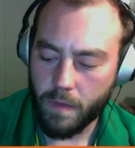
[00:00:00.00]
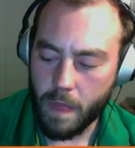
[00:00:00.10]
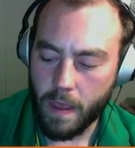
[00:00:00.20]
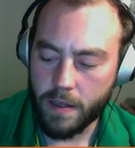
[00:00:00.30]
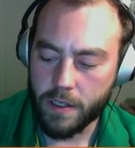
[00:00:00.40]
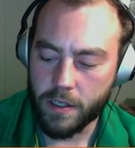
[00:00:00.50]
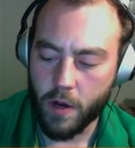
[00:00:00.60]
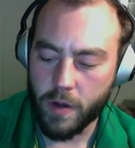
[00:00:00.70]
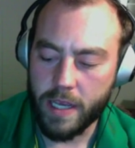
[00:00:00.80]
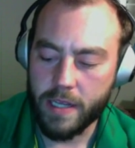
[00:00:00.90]

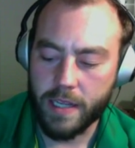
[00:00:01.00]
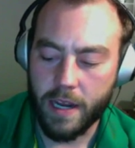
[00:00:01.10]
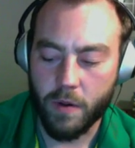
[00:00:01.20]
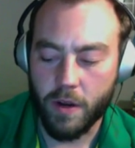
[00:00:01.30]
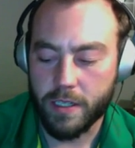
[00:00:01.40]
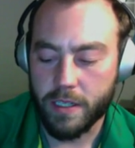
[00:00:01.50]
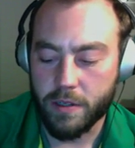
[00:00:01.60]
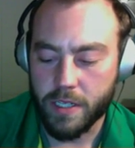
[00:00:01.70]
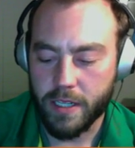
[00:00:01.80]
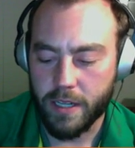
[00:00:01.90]
So he said, well, it's
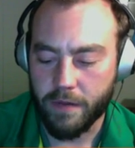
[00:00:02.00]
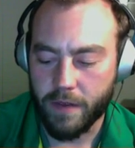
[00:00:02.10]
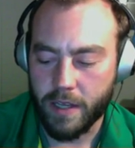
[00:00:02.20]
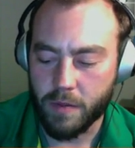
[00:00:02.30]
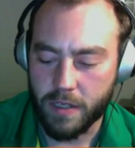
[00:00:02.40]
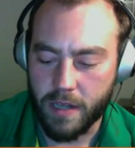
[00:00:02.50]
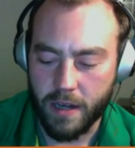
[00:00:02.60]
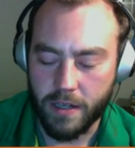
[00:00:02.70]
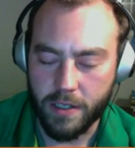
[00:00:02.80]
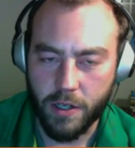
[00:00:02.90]
interesting that Facebook's
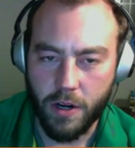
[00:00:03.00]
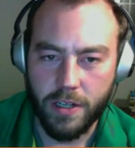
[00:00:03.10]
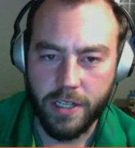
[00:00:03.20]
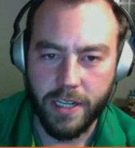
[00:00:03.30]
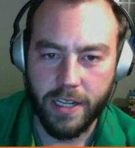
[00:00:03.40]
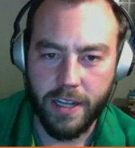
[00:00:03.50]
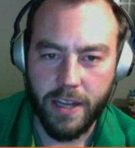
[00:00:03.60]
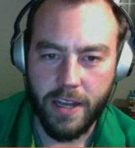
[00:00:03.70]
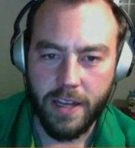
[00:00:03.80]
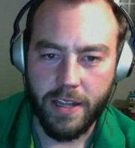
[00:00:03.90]
not charging.
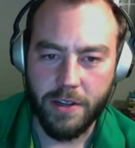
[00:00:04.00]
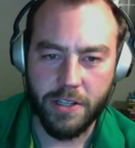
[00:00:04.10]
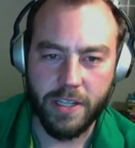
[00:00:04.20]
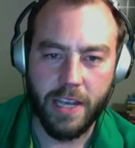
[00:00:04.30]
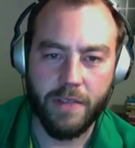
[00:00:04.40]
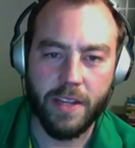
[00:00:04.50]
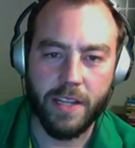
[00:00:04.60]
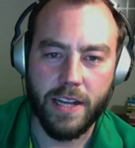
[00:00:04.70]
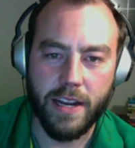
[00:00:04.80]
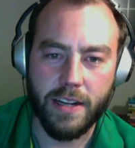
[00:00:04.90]
They're just giving the
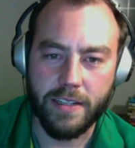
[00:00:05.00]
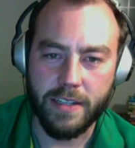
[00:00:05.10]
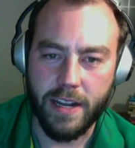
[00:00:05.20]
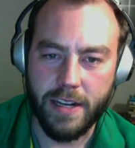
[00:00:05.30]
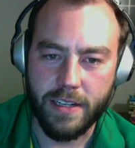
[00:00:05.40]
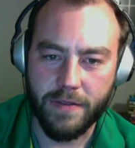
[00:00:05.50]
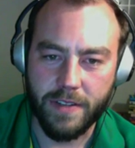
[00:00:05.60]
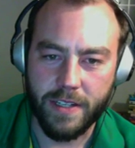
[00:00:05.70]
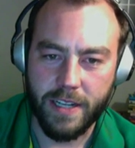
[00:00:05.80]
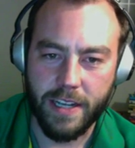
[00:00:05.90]
data to DataSift
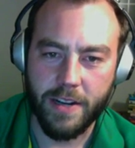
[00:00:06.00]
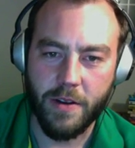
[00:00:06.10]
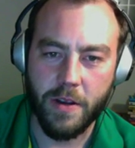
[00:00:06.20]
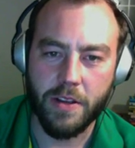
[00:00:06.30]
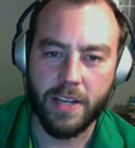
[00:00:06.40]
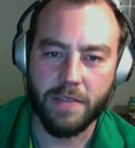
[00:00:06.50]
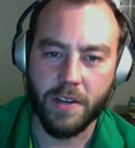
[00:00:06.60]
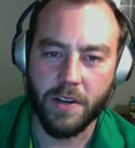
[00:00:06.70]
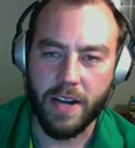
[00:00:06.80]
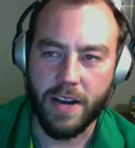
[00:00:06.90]
and saying, you know what, you guys
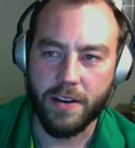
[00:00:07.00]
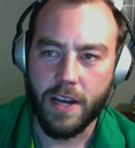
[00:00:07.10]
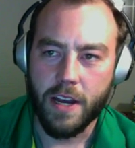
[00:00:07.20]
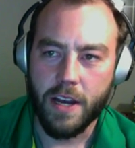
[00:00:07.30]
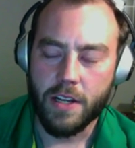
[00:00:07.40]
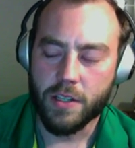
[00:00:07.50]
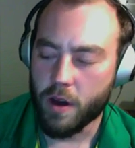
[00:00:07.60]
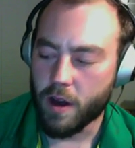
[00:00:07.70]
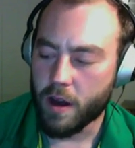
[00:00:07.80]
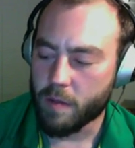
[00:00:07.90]
figure it out.
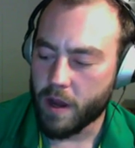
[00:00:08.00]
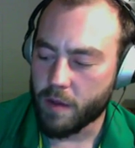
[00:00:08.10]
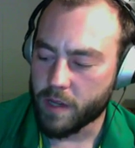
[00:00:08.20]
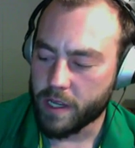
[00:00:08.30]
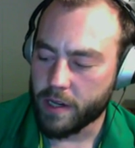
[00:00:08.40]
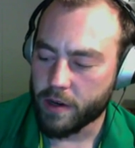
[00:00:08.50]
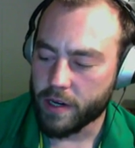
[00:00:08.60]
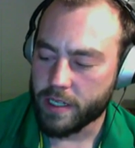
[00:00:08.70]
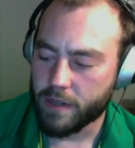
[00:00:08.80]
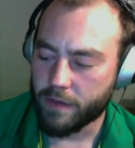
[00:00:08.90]
So I'm really
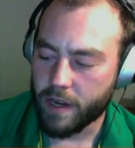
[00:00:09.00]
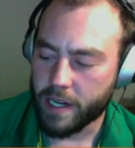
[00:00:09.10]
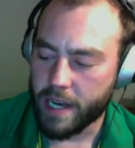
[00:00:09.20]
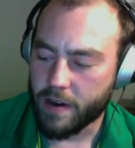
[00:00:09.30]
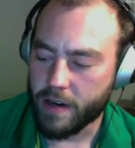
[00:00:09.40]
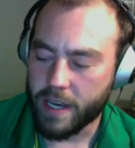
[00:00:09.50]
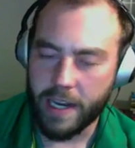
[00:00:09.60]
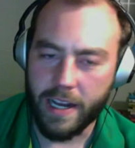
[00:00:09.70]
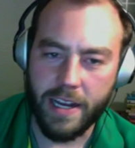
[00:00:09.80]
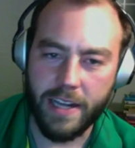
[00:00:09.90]
curious to find out, and
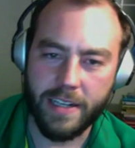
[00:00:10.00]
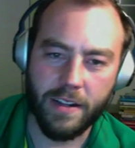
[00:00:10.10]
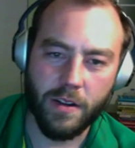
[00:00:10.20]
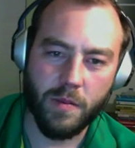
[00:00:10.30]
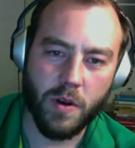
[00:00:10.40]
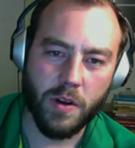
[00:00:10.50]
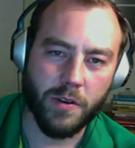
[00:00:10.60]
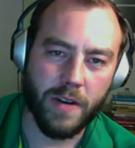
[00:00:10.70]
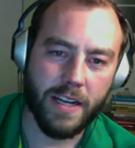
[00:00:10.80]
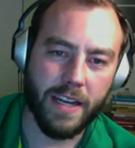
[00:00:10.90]
I did a little poking
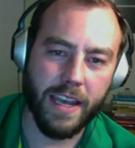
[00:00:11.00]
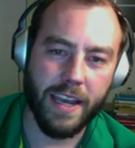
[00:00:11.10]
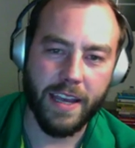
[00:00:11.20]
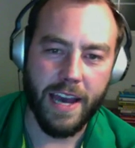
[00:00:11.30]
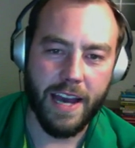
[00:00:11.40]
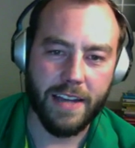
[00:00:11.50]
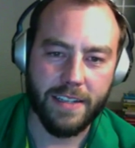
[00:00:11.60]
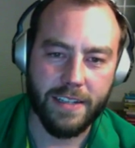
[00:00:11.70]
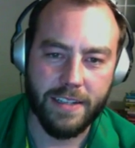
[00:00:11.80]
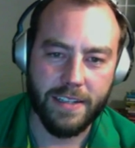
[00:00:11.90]
around. I can't get
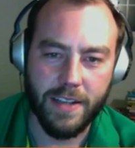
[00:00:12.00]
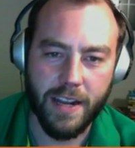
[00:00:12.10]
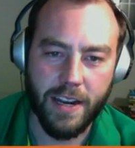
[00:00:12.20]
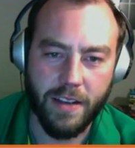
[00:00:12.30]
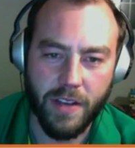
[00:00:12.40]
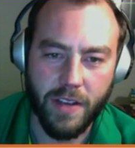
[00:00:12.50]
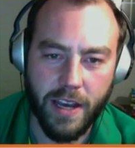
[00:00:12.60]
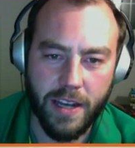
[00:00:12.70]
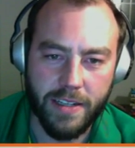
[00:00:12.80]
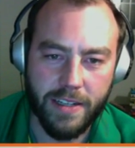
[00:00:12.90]
access to any of it
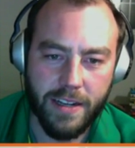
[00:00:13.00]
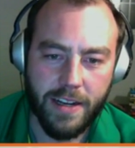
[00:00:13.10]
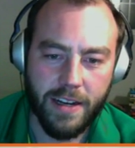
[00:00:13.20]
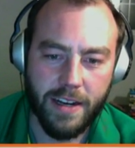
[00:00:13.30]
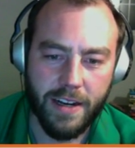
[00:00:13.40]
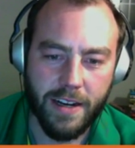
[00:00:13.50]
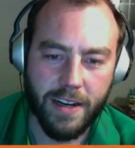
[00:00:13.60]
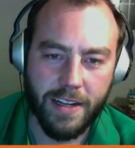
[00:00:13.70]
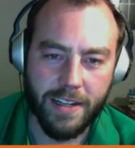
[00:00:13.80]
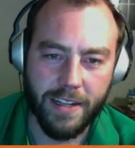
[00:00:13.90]
yet.
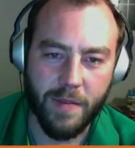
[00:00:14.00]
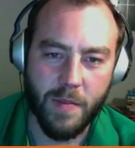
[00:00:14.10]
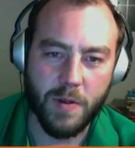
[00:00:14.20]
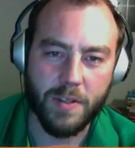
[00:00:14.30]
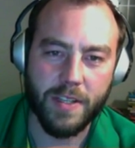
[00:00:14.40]
Like most